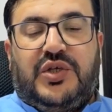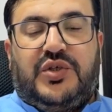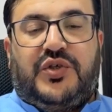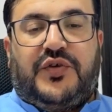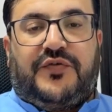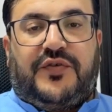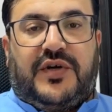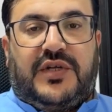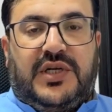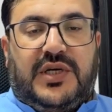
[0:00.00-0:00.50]

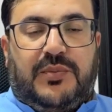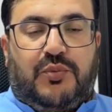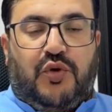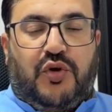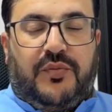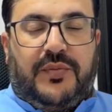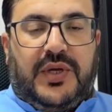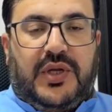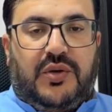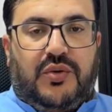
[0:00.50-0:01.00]
so for the
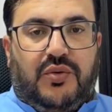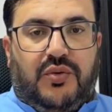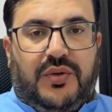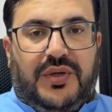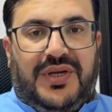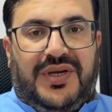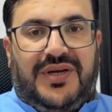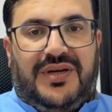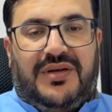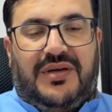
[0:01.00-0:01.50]
diploma, no
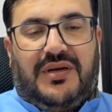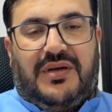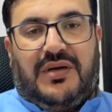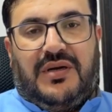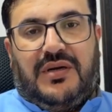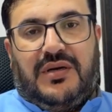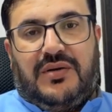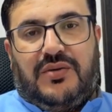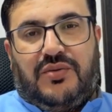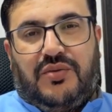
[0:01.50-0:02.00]
need
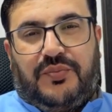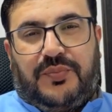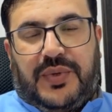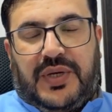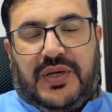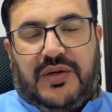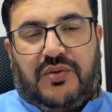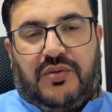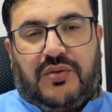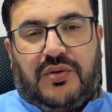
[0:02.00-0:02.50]
to
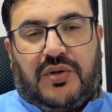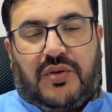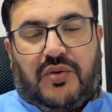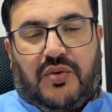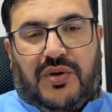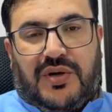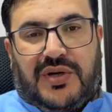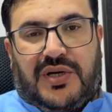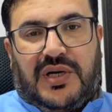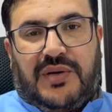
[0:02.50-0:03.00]
pay to the
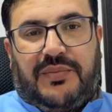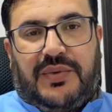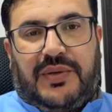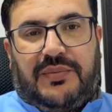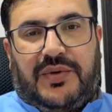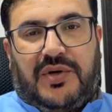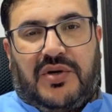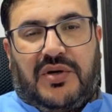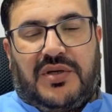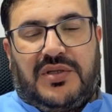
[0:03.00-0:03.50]

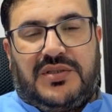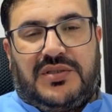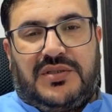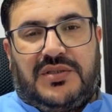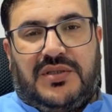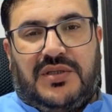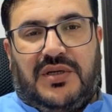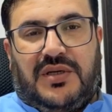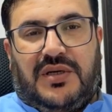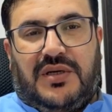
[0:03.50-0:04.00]
QuadraBay, because
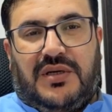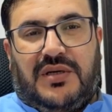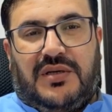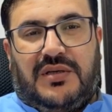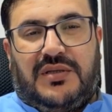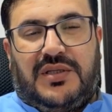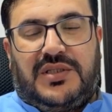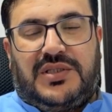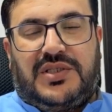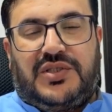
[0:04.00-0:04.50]

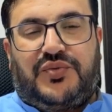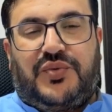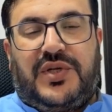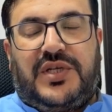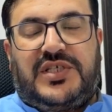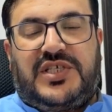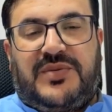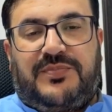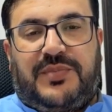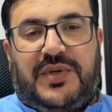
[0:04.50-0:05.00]
this is
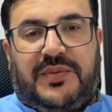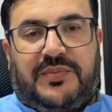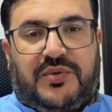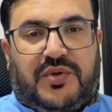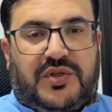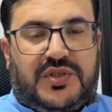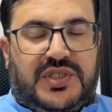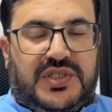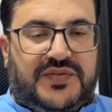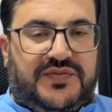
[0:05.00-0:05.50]
very simple
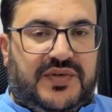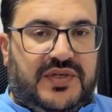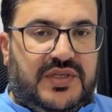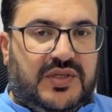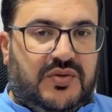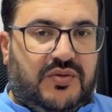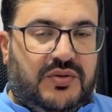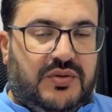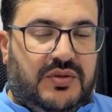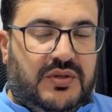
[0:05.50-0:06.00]
process for
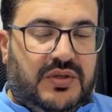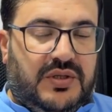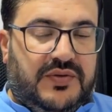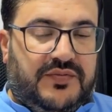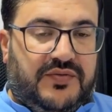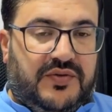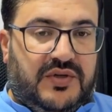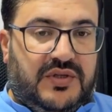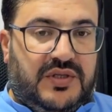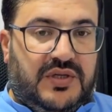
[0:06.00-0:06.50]

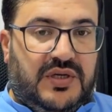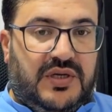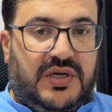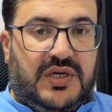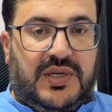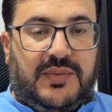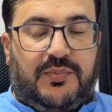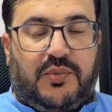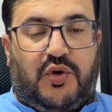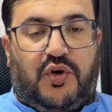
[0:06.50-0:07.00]

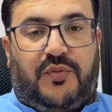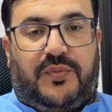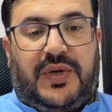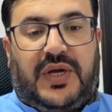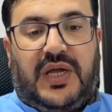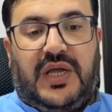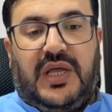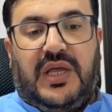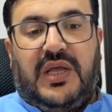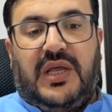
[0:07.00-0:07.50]
the
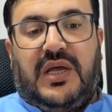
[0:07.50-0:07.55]
diploma.